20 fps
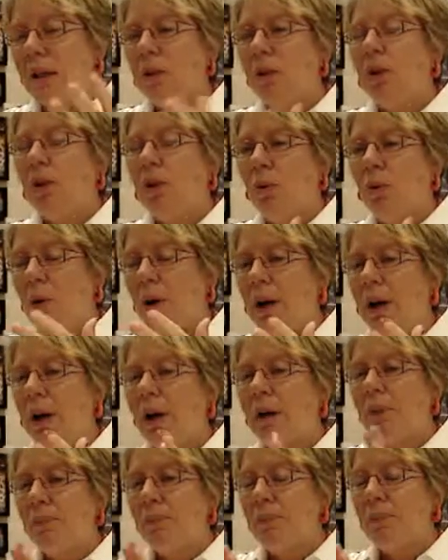you know,
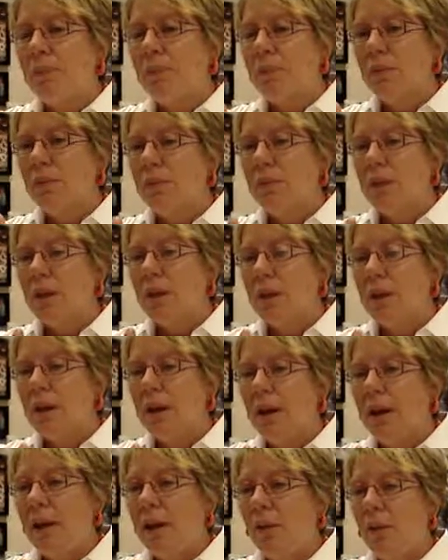
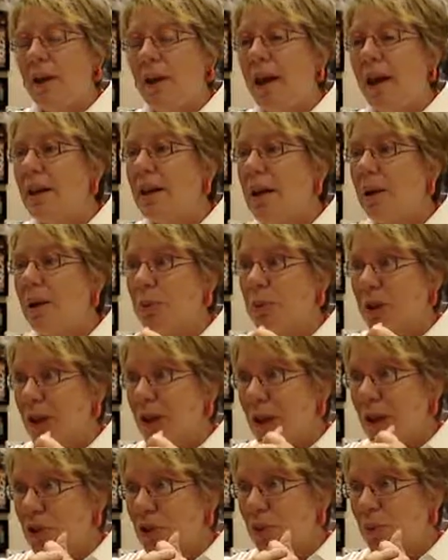and we had an
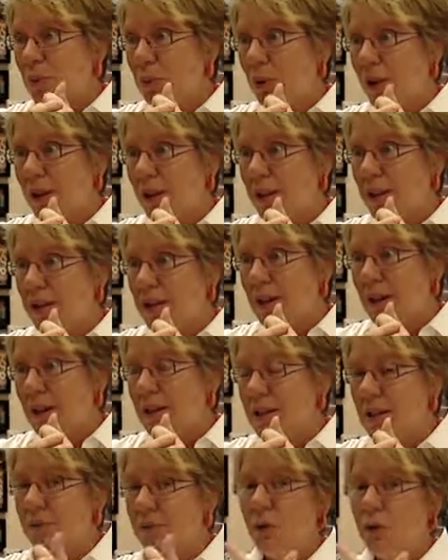application
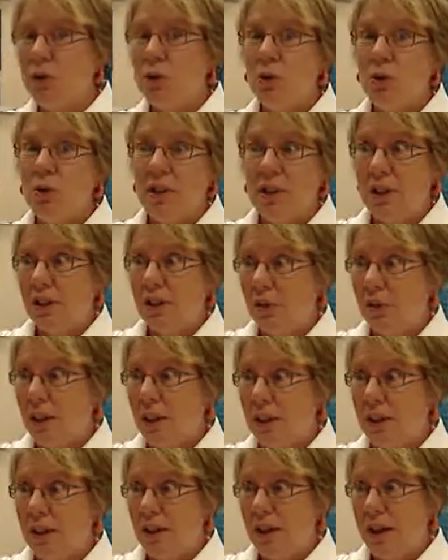process. If you're interested in
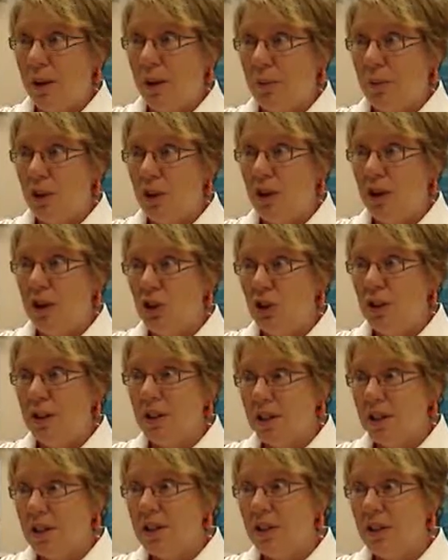looking at the application,
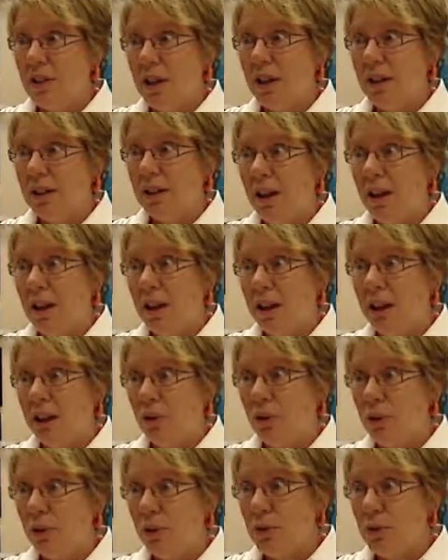it's still online. I
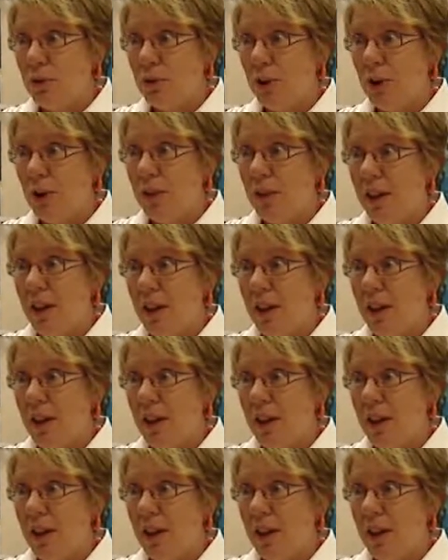don't know if you saw that.